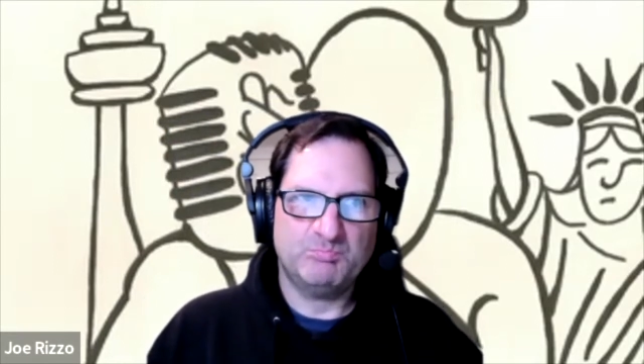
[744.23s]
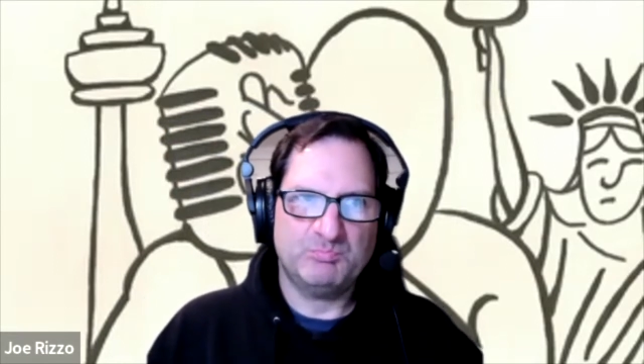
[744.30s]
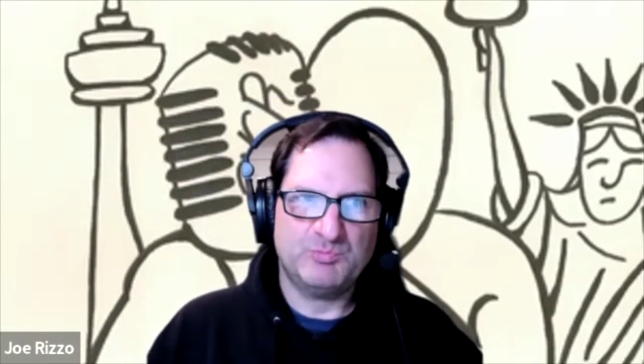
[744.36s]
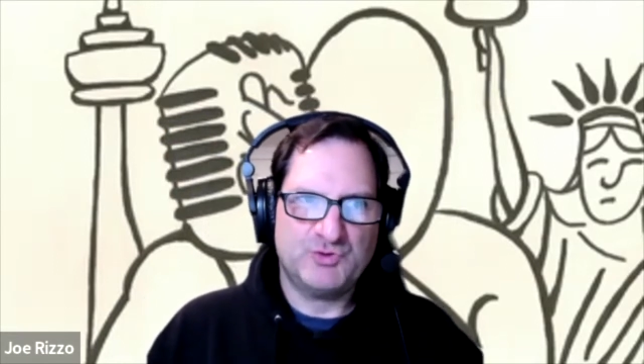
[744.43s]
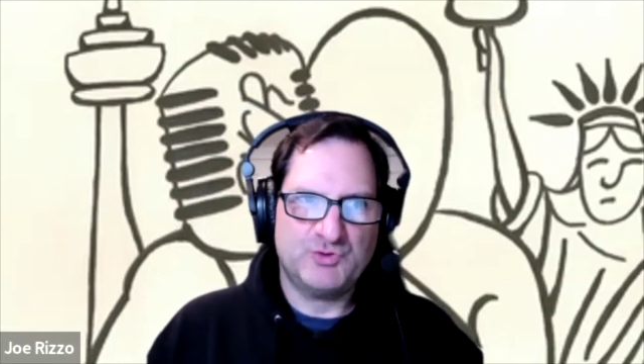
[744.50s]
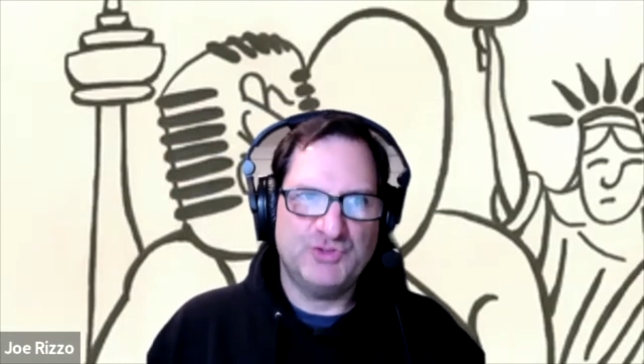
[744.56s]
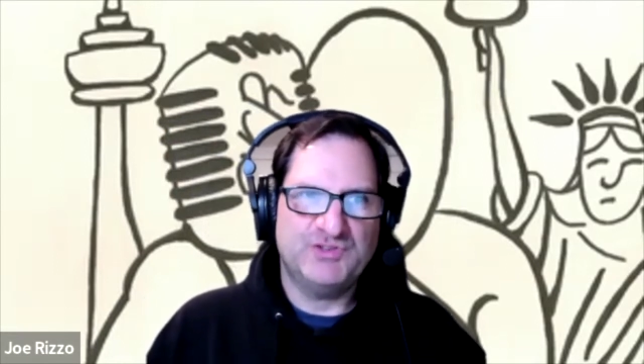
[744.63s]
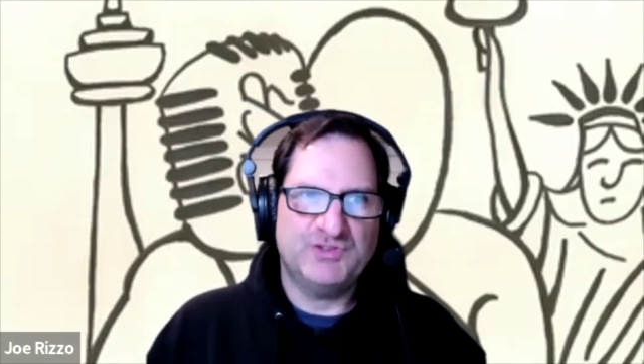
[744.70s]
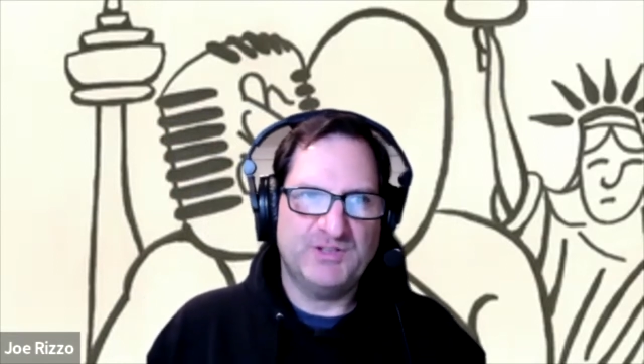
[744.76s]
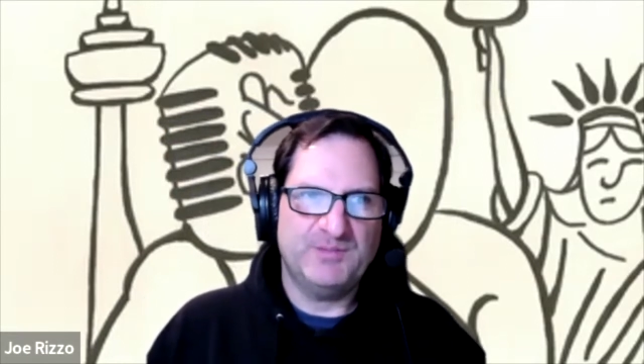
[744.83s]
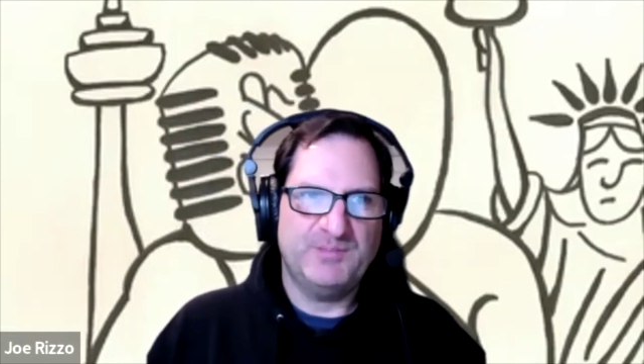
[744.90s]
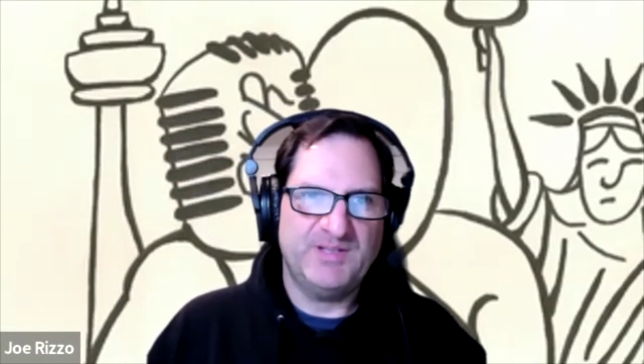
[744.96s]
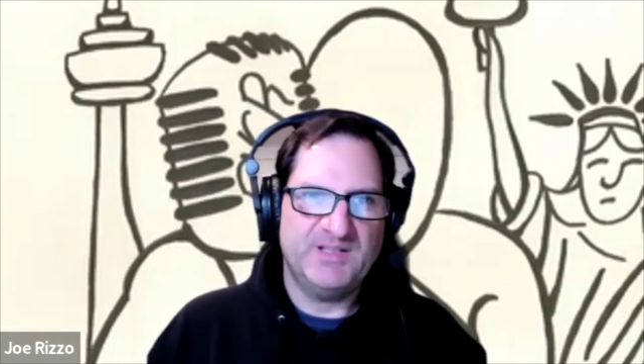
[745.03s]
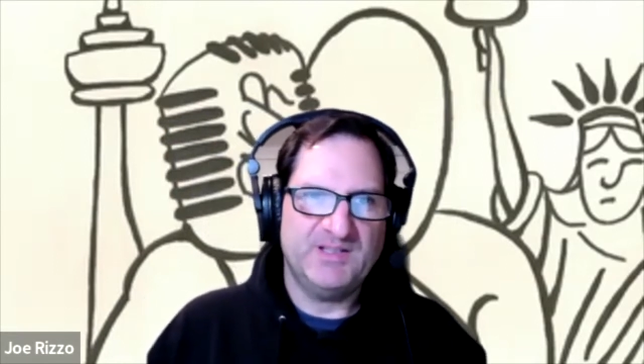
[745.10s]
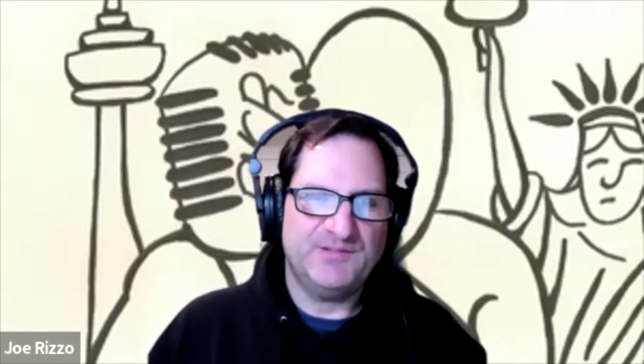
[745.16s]
she's going to
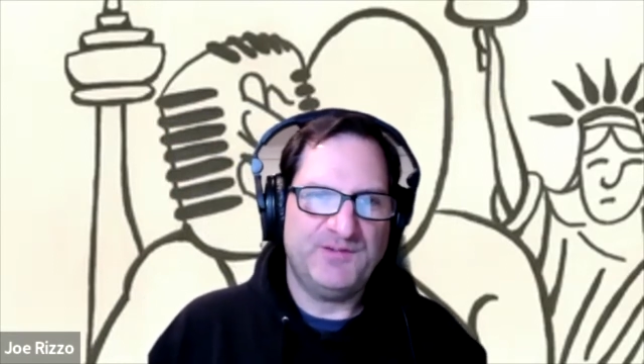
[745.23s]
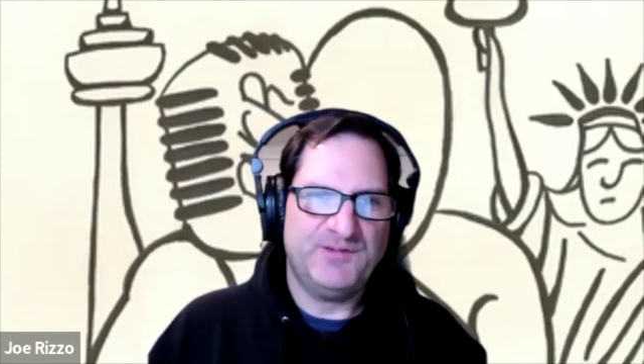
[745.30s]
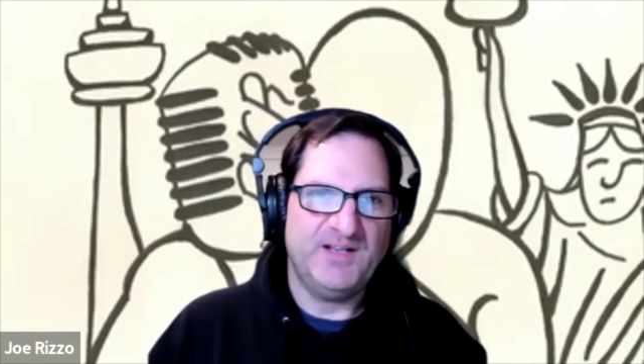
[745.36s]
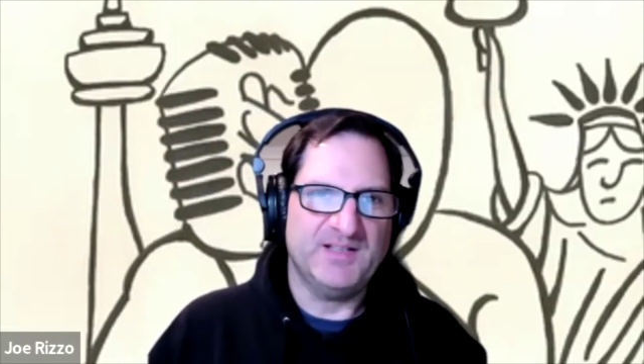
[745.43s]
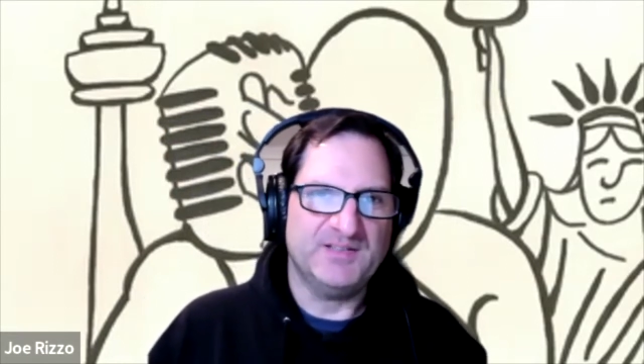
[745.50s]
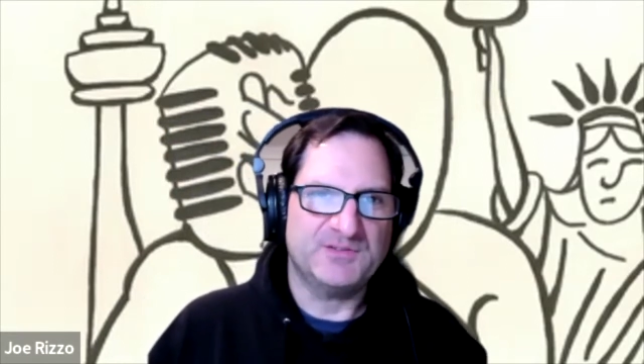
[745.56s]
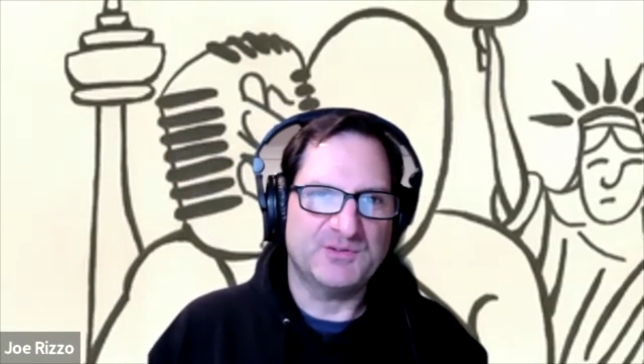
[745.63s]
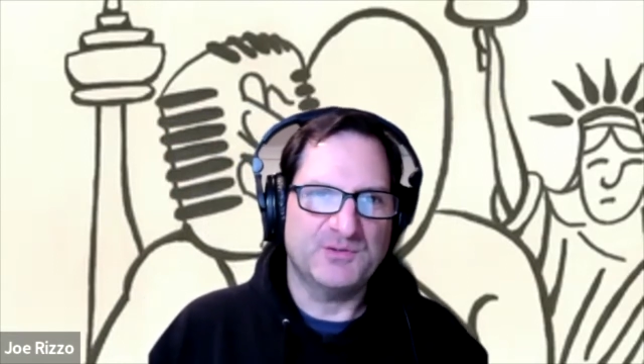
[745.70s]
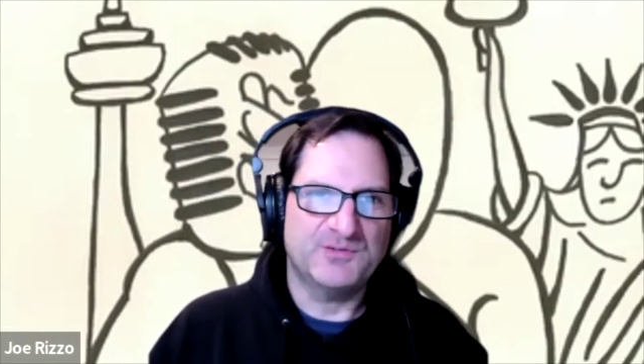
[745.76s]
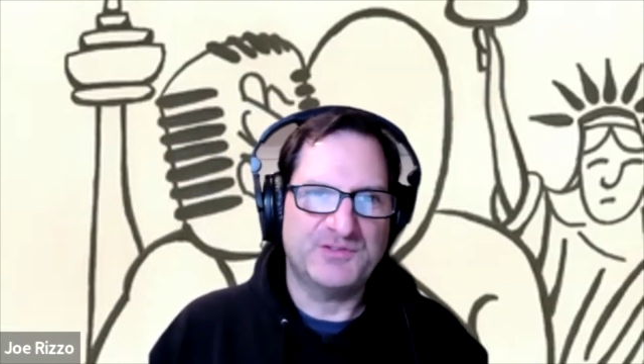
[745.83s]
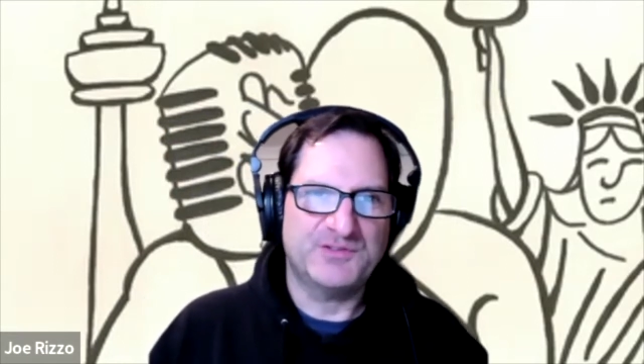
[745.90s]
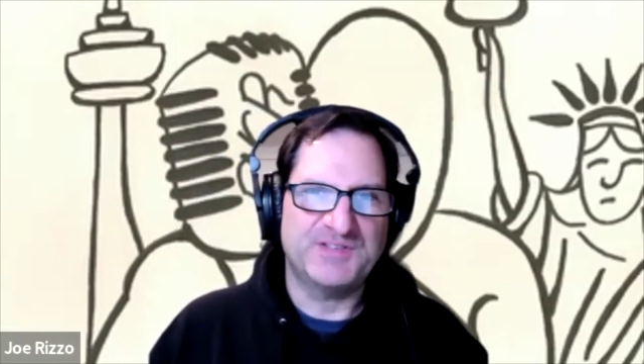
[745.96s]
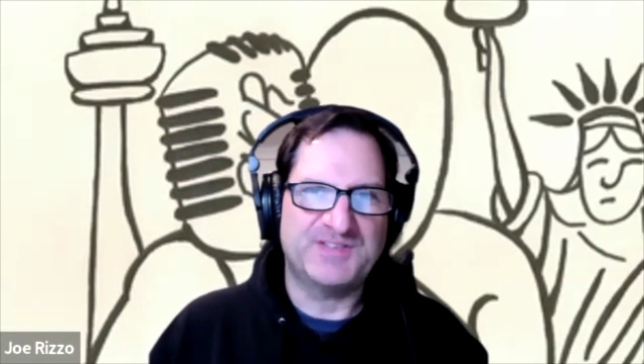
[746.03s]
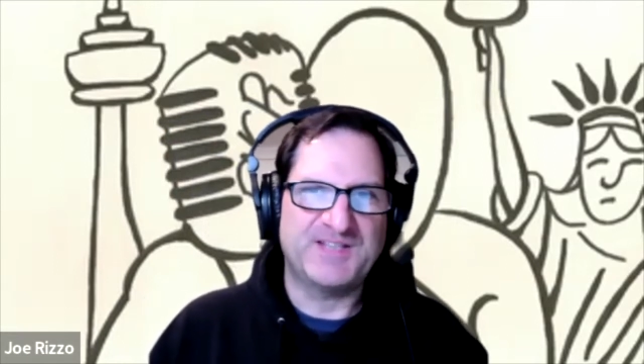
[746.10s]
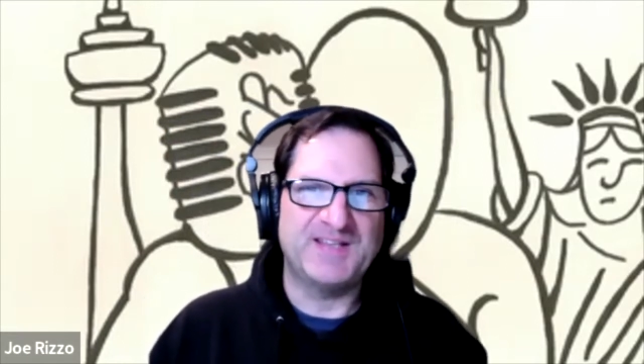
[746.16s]
be in the fight. So if she's